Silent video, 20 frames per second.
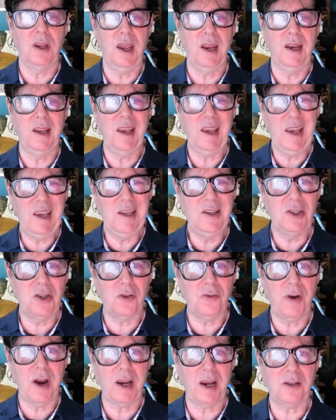an
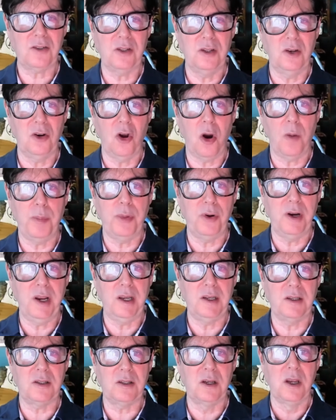interaction that
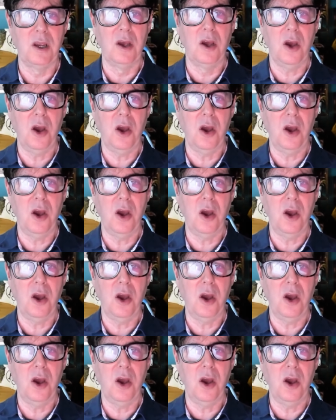operates